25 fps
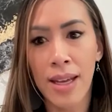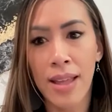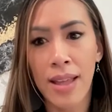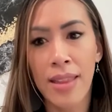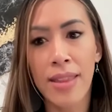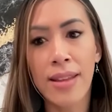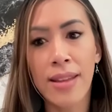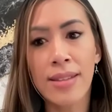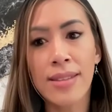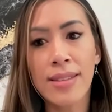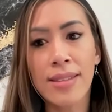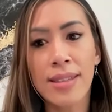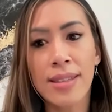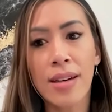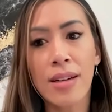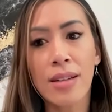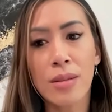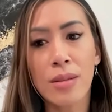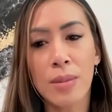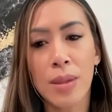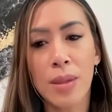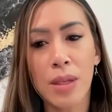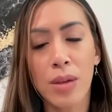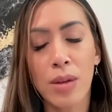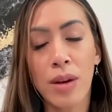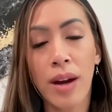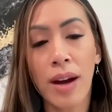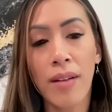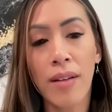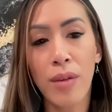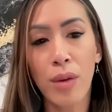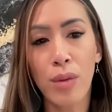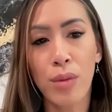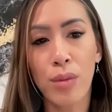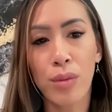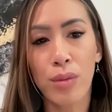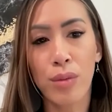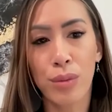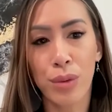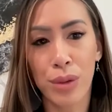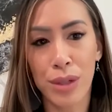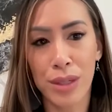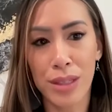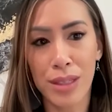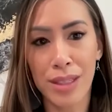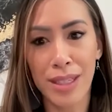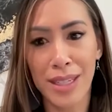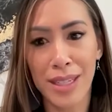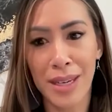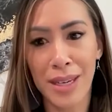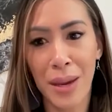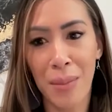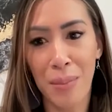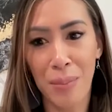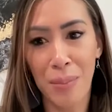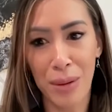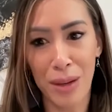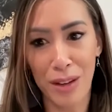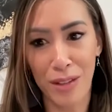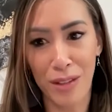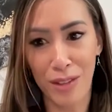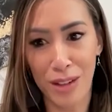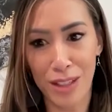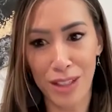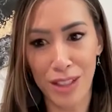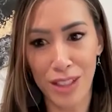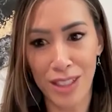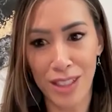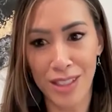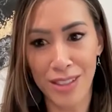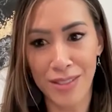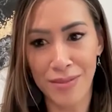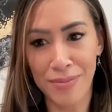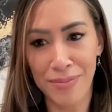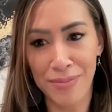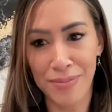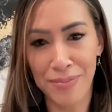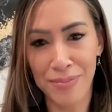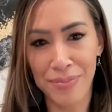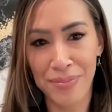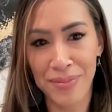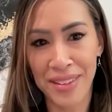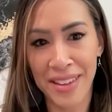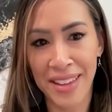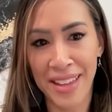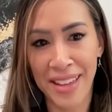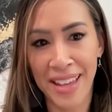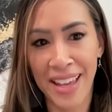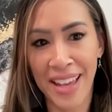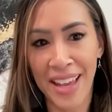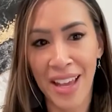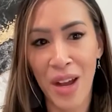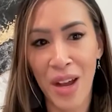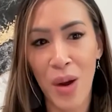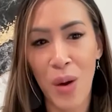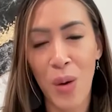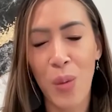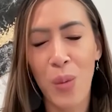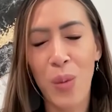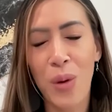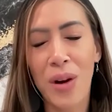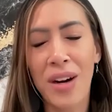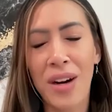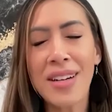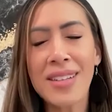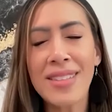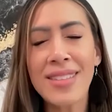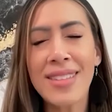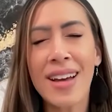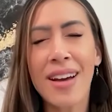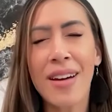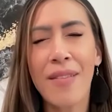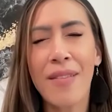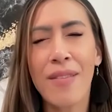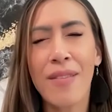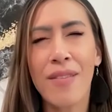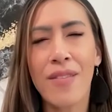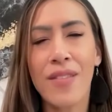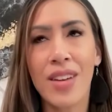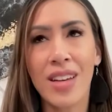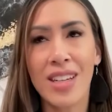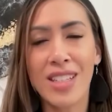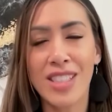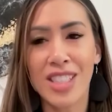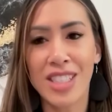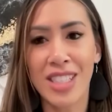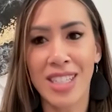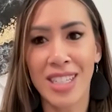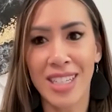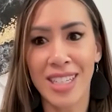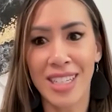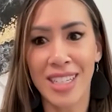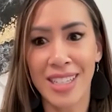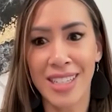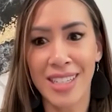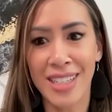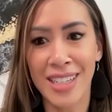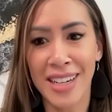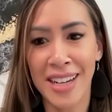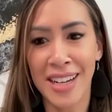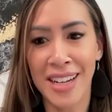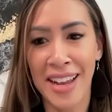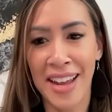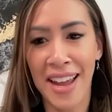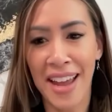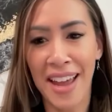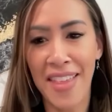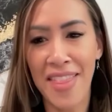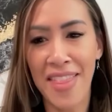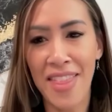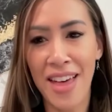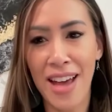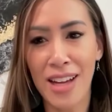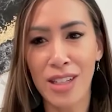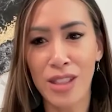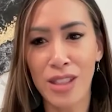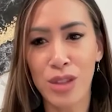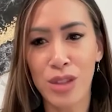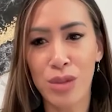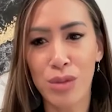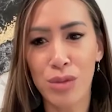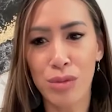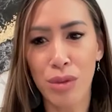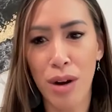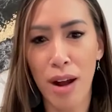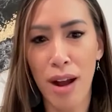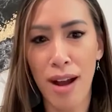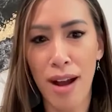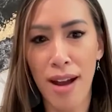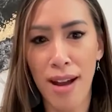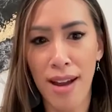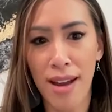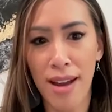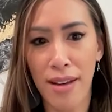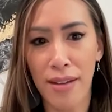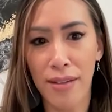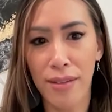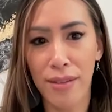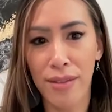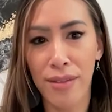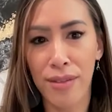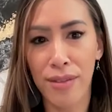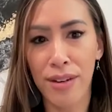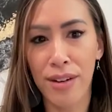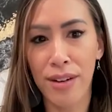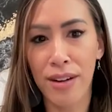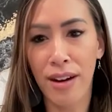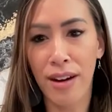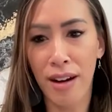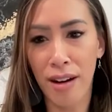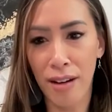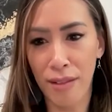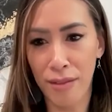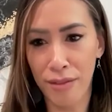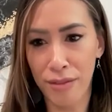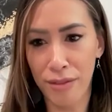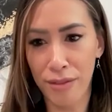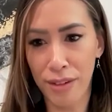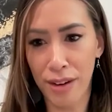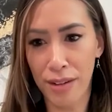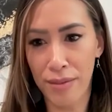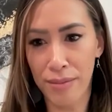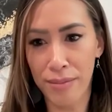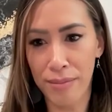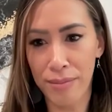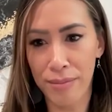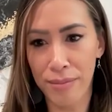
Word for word: this tells me you have a really big vision. Where does that vision and that drive come from?